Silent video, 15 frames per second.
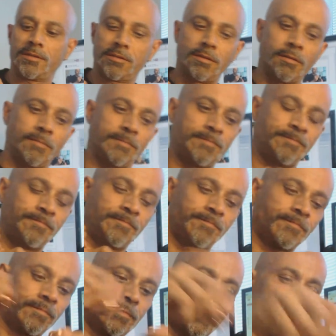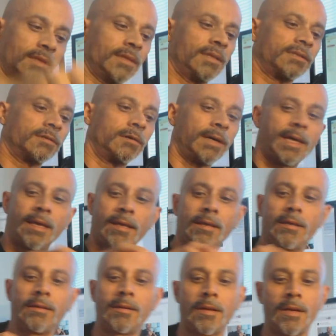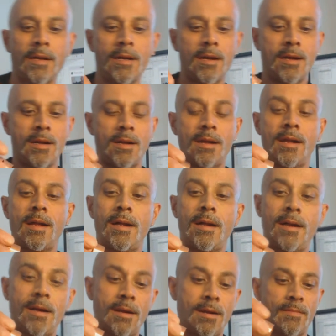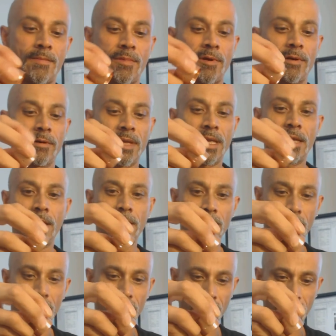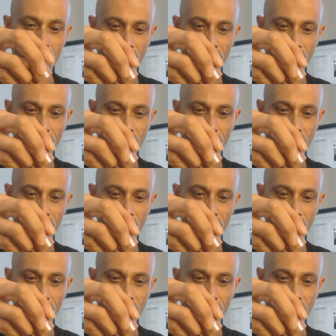So, let's go ahead, put her together, and